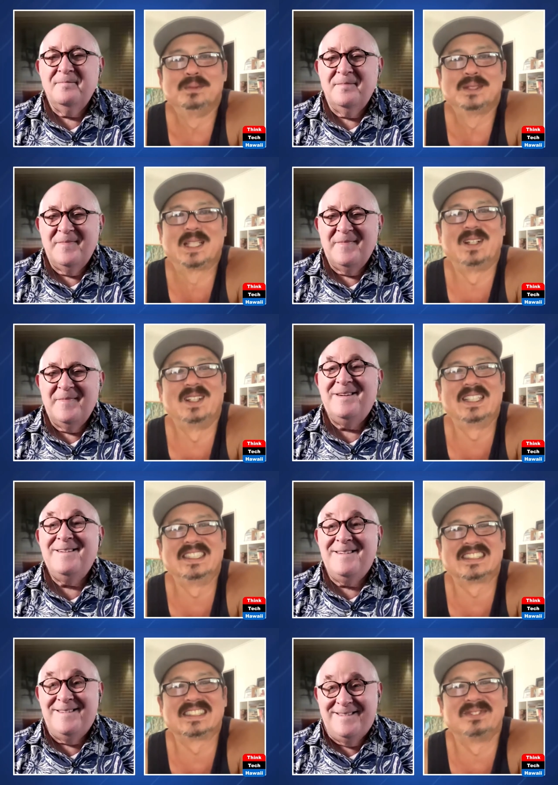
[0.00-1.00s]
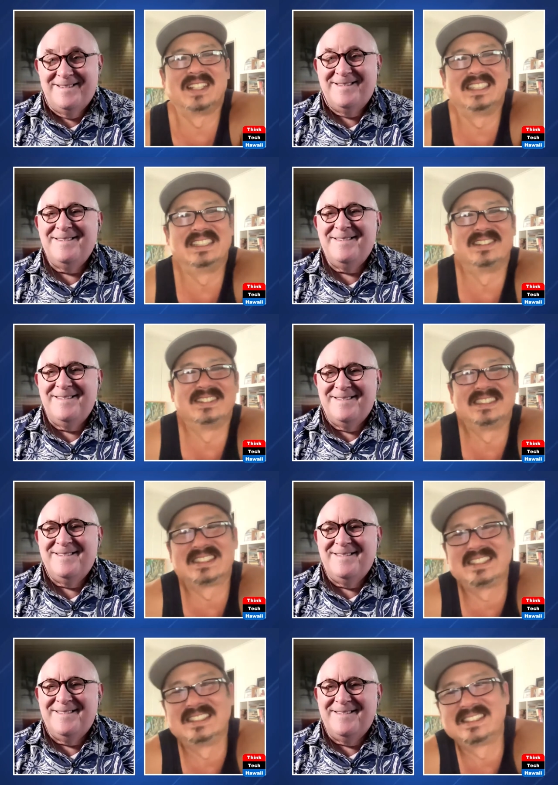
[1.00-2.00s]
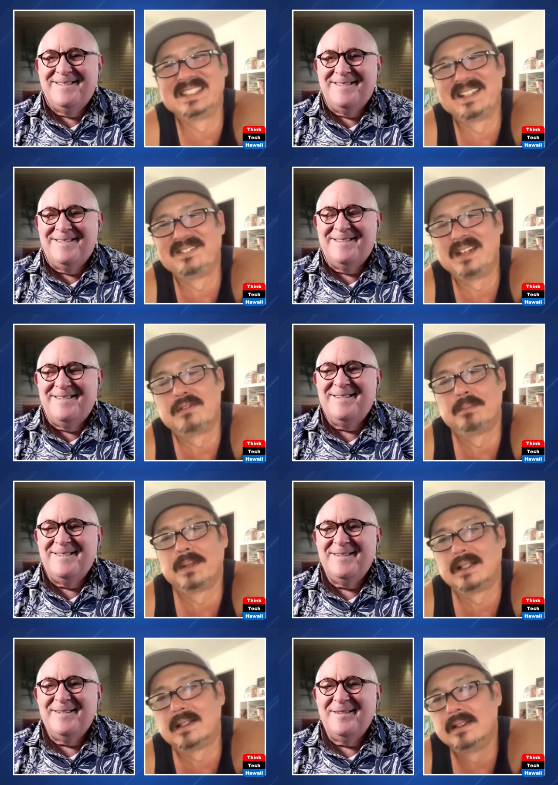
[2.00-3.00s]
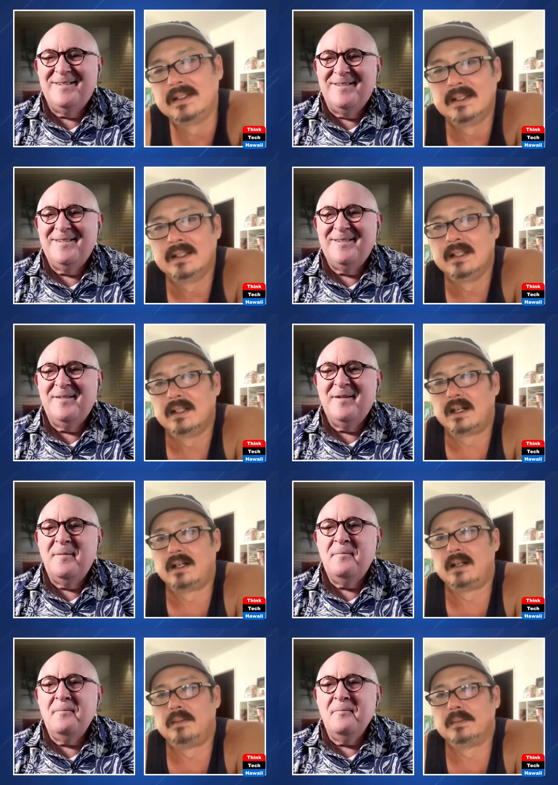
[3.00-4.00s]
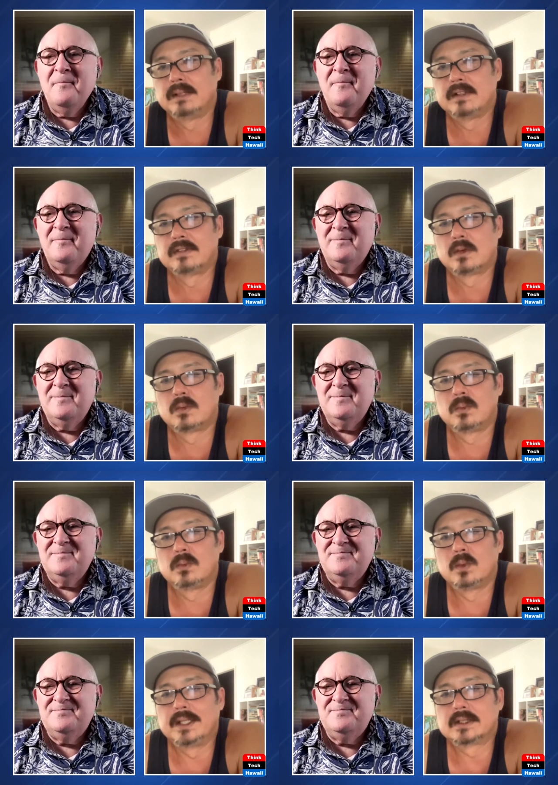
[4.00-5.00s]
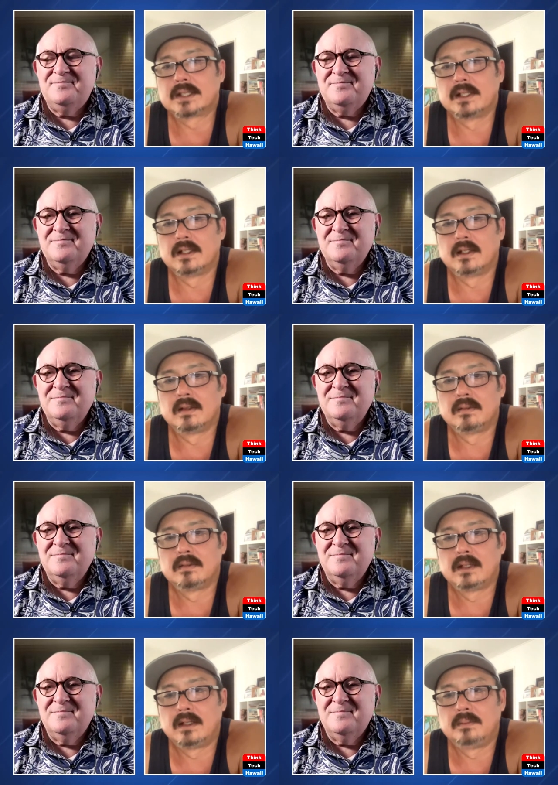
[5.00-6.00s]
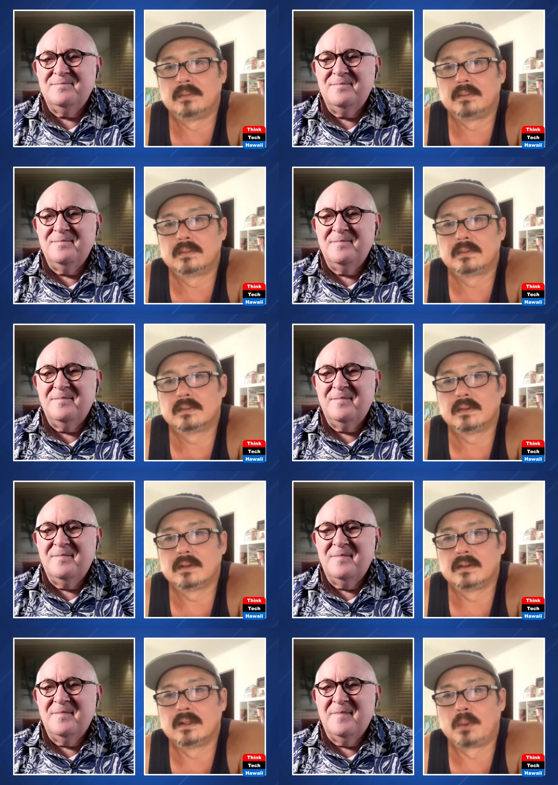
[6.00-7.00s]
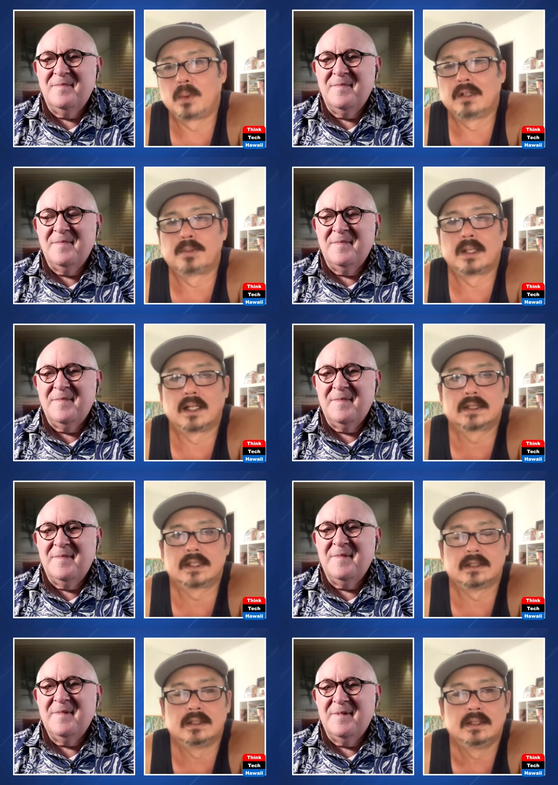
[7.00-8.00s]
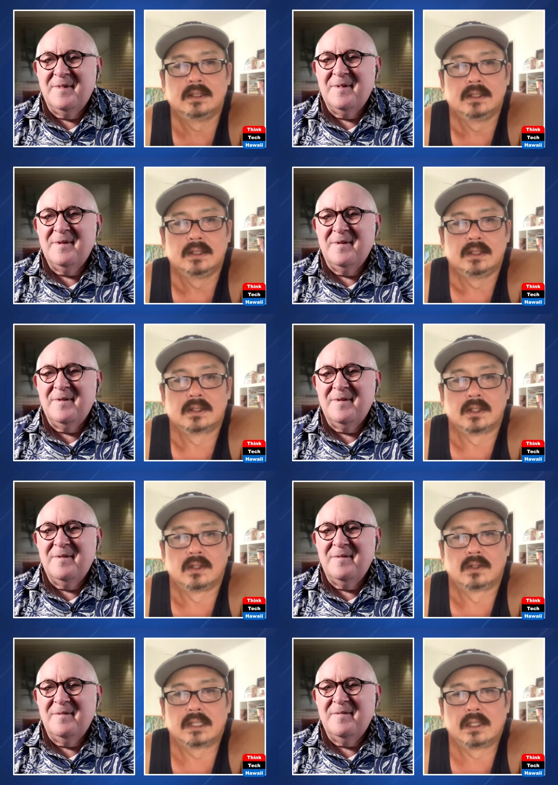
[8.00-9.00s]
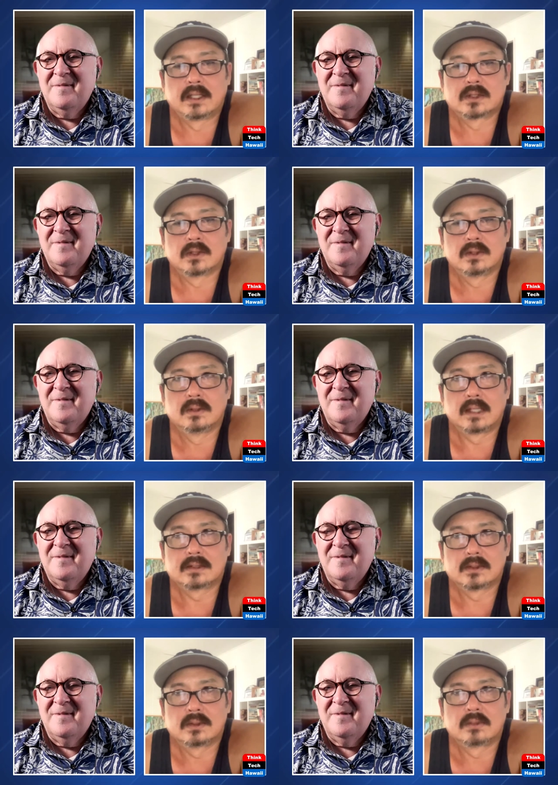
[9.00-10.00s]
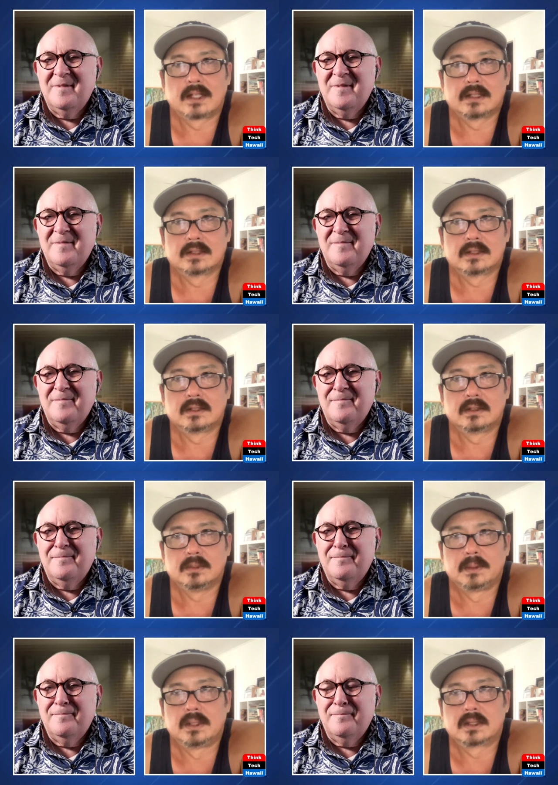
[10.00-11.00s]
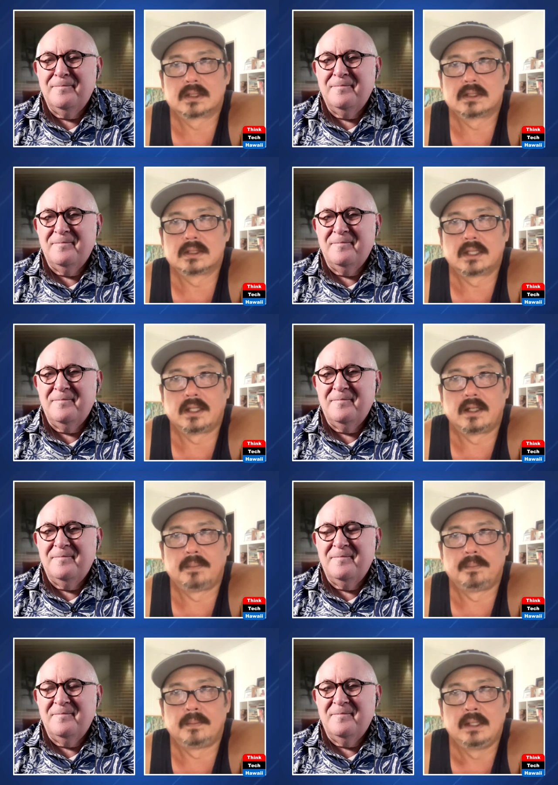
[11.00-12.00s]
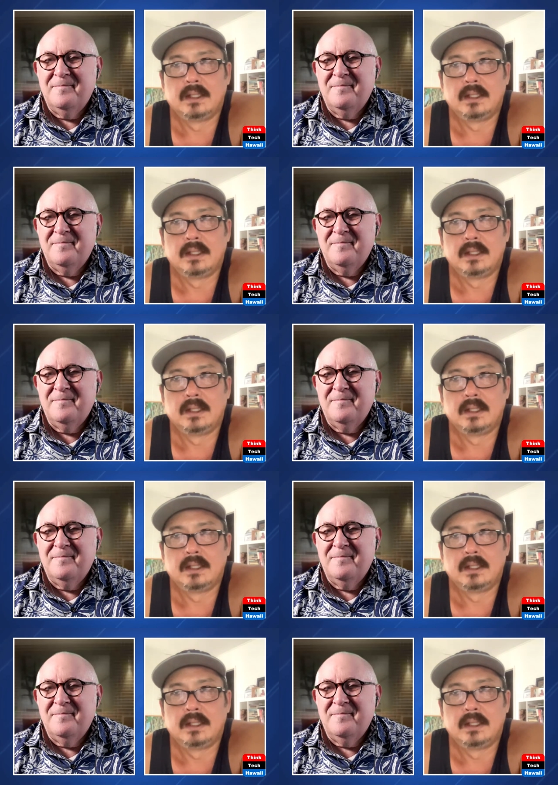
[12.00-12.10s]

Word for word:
Speaker 1: so it's just but you know just they've never been um they've never reached the um the point of production. So you know I sold I sold the rights to two books. Um,